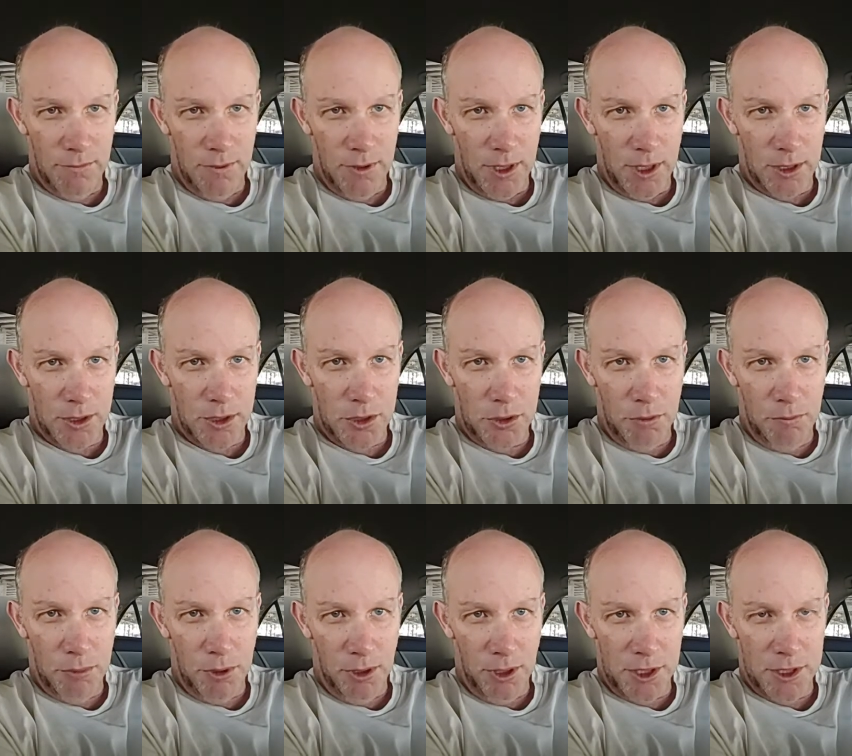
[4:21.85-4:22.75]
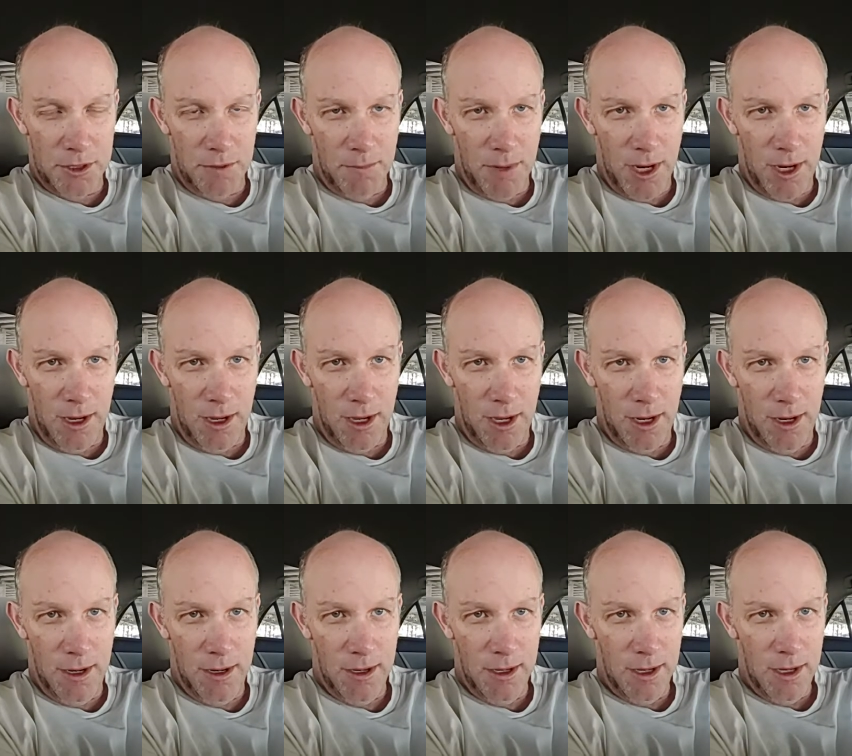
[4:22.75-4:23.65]
uh, two bullets in my
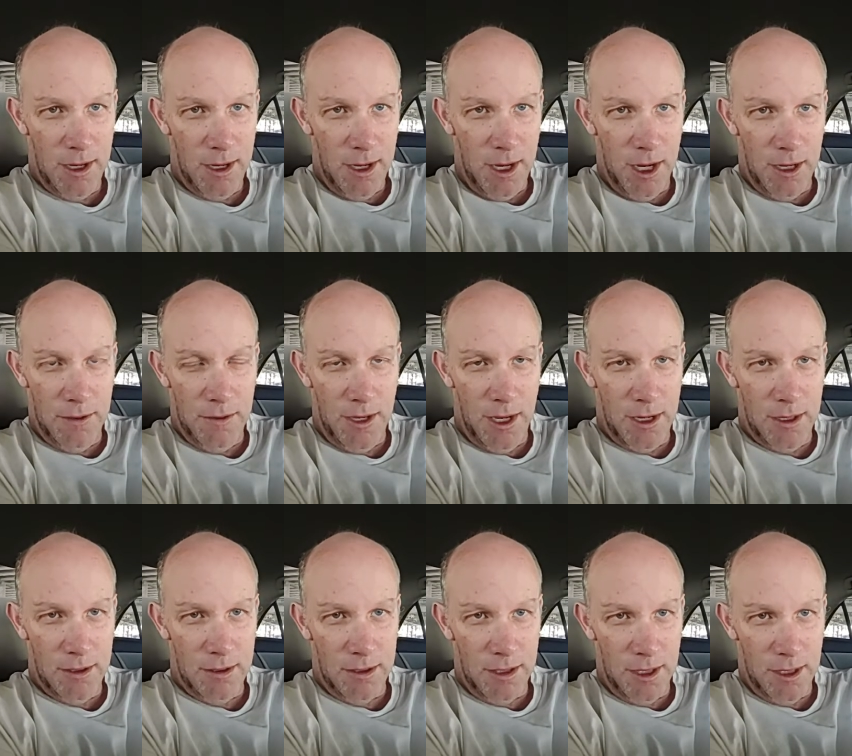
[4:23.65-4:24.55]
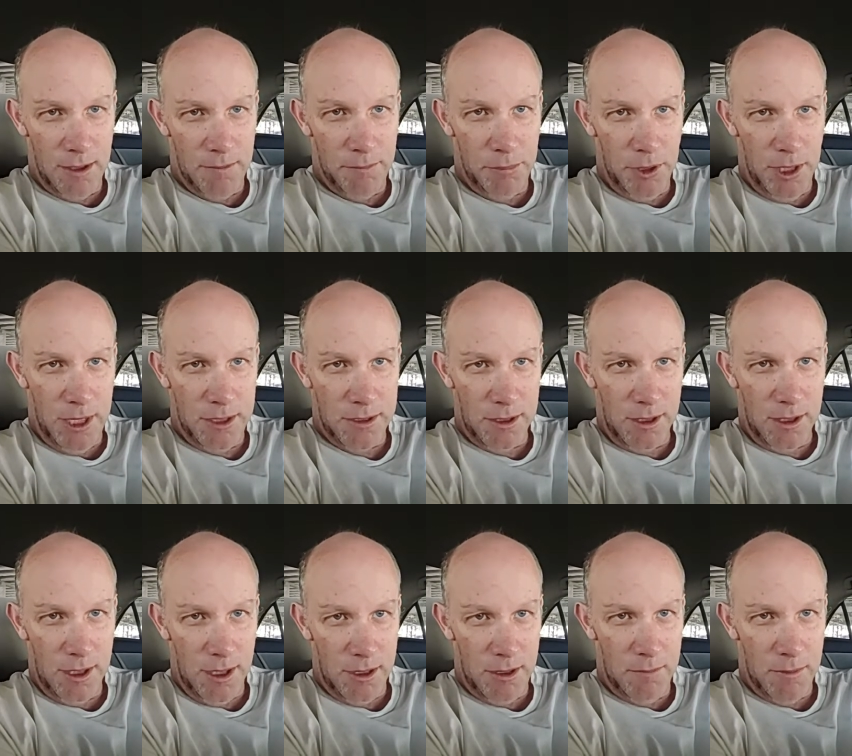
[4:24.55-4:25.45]
head and then uh, plant a
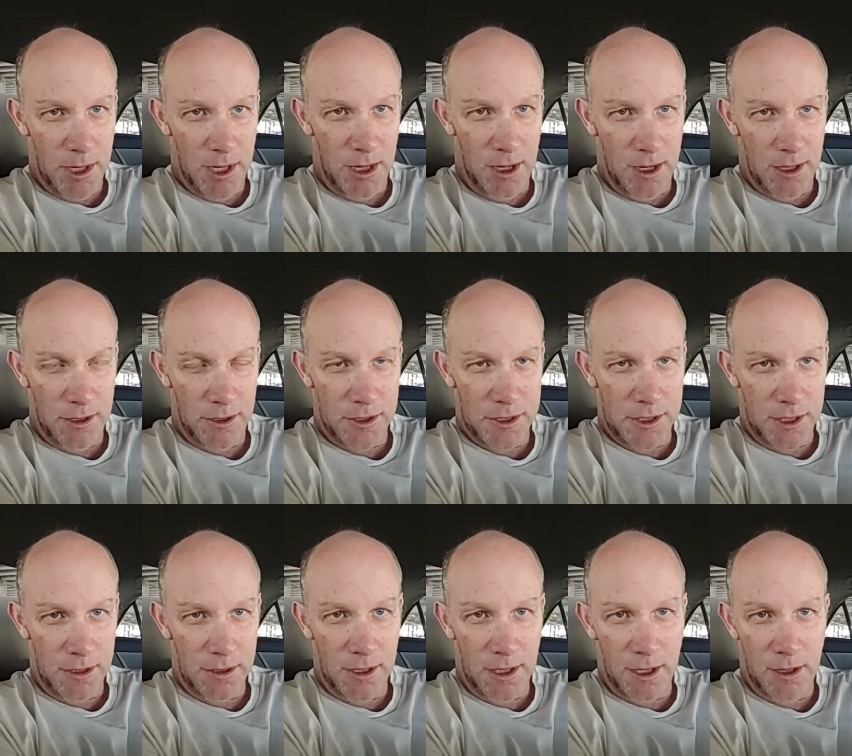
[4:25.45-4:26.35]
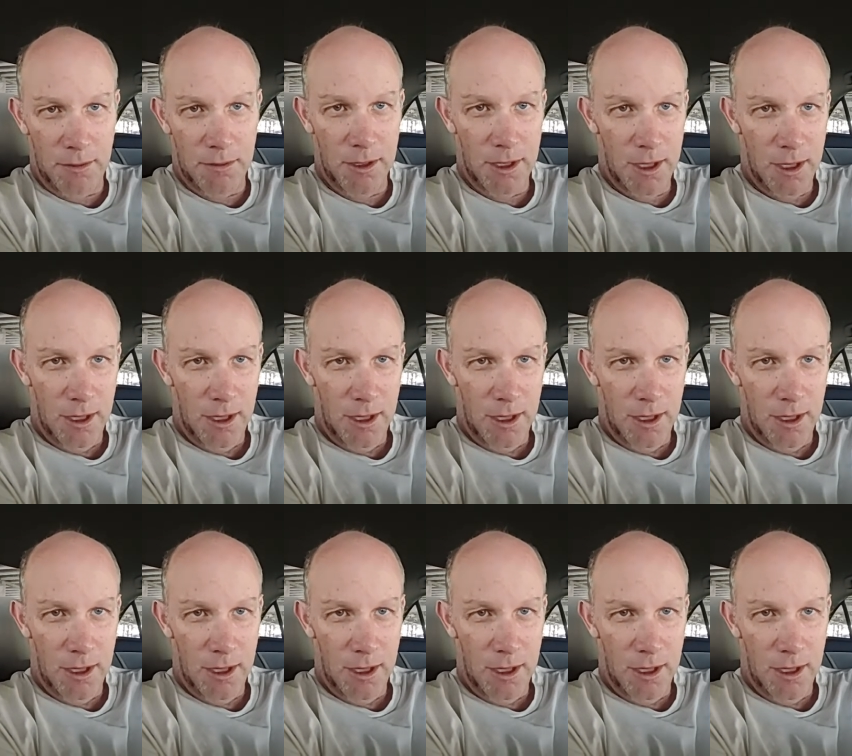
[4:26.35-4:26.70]
gun in my hand and said that I